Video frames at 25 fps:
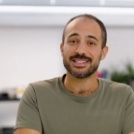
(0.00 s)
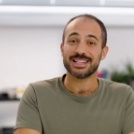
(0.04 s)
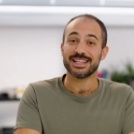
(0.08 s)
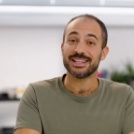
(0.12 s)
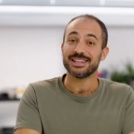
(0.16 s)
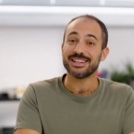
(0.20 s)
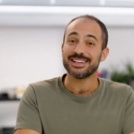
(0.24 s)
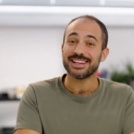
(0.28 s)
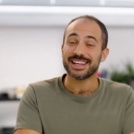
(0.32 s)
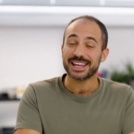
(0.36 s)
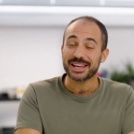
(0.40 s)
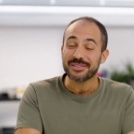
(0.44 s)

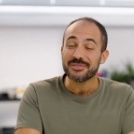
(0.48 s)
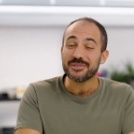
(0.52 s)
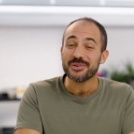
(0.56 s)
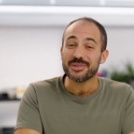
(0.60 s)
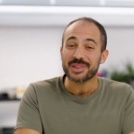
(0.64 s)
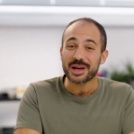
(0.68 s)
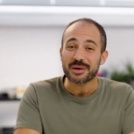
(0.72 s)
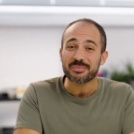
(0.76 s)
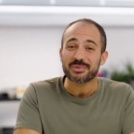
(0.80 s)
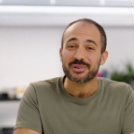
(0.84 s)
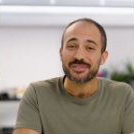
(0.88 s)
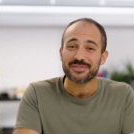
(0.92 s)
and give you
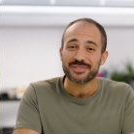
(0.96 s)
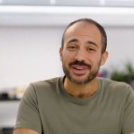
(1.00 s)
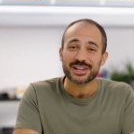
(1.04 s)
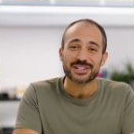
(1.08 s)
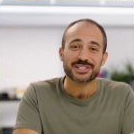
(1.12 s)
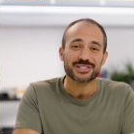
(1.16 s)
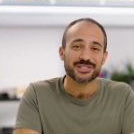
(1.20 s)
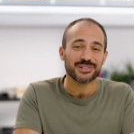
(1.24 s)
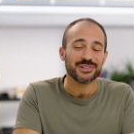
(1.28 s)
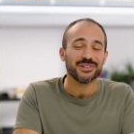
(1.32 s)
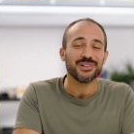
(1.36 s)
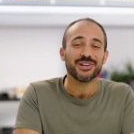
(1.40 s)
that
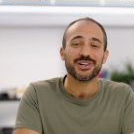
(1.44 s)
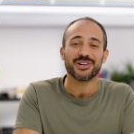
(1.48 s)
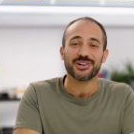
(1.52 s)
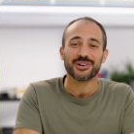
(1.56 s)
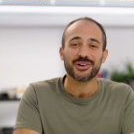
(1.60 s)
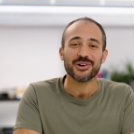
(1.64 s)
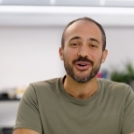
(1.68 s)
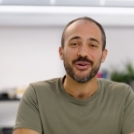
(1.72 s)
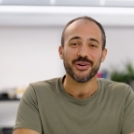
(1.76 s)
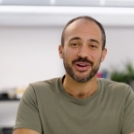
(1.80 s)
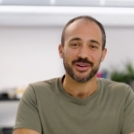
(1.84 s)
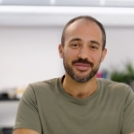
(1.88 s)
professional look you're
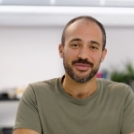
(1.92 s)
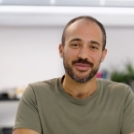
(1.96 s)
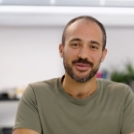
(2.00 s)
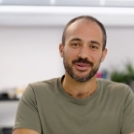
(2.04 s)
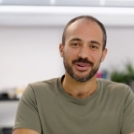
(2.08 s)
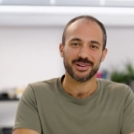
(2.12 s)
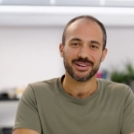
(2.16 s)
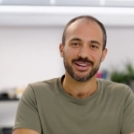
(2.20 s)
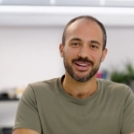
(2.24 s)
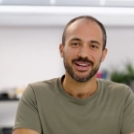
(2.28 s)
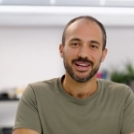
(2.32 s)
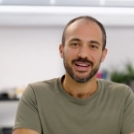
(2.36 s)
going
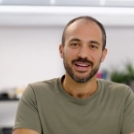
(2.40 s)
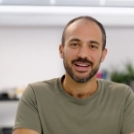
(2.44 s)
for.